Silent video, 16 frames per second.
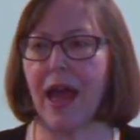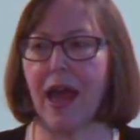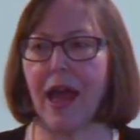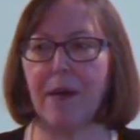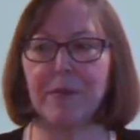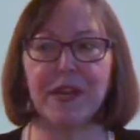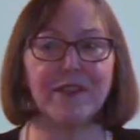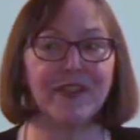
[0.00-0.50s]

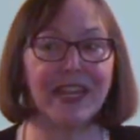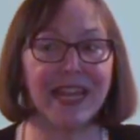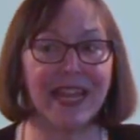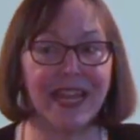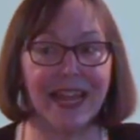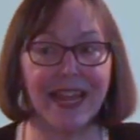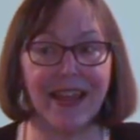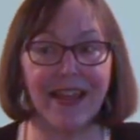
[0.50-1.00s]
How many feet?
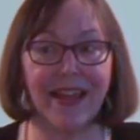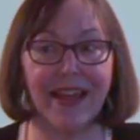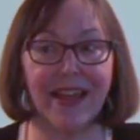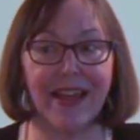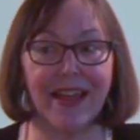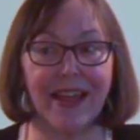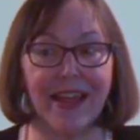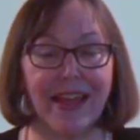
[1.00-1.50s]

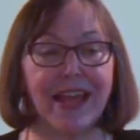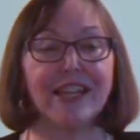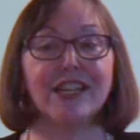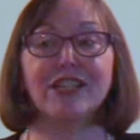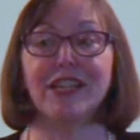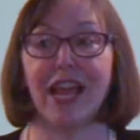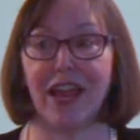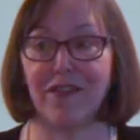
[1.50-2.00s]

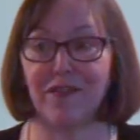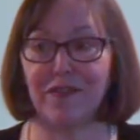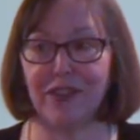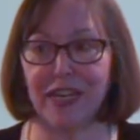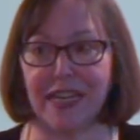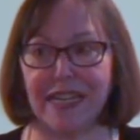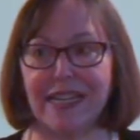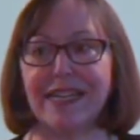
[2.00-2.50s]
10
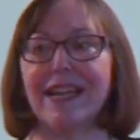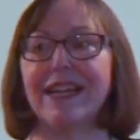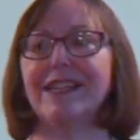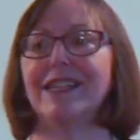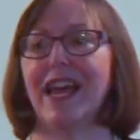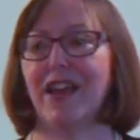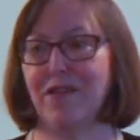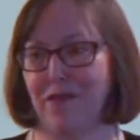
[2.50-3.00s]
feet.
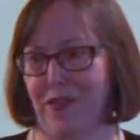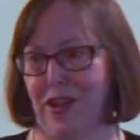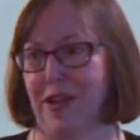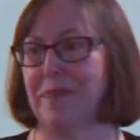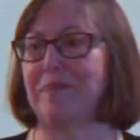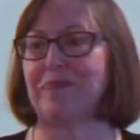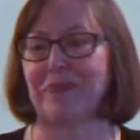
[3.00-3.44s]
10 feet.